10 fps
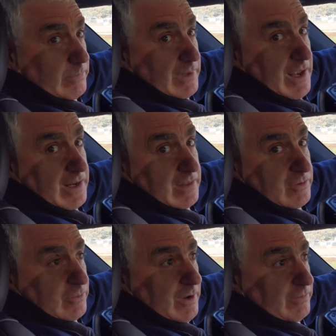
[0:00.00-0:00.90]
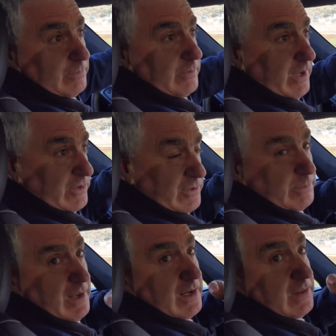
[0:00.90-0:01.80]
planning the travel, not just
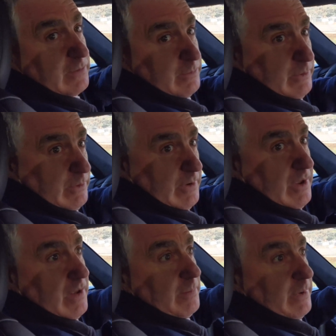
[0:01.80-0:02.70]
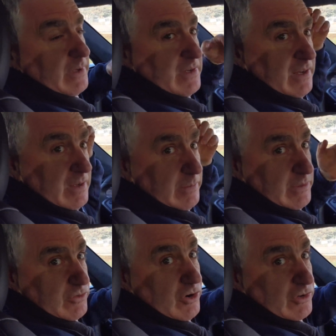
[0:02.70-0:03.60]
planning the route, but dealing
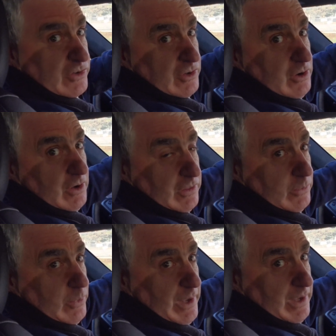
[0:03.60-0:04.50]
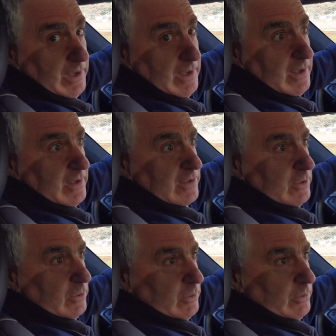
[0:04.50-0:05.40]
with charging on the way.
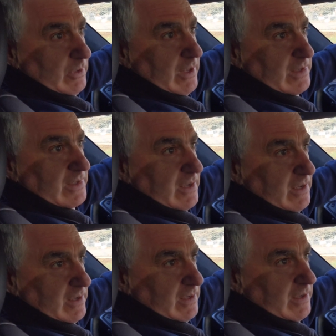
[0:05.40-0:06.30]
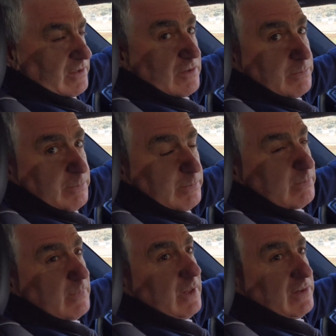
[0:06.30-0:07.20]
So let's
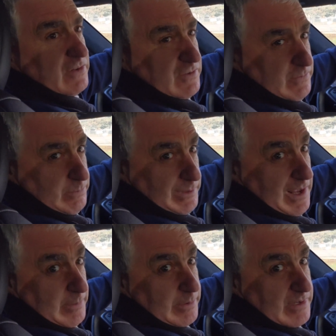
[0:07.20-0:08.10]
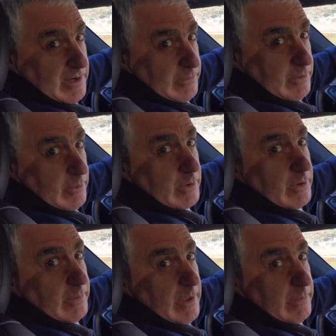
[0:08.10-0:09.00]
just plan a pretend route.
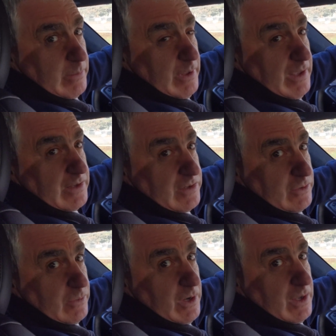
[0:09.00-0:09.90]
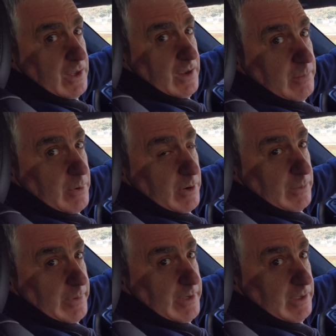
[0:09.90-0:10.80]
We'll head to
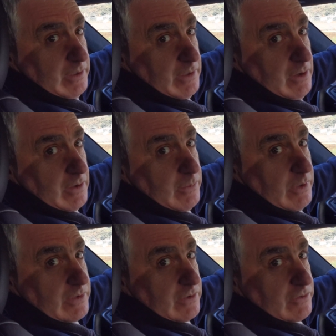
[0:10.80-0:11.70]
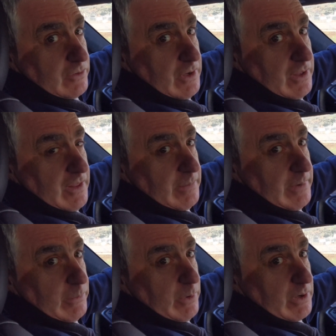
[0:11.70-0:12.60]
Parliament Hill in Ottawa. So I'll show you how that
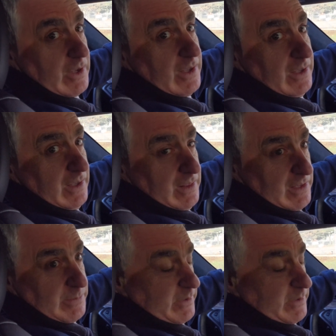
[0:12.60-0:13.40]
might work in this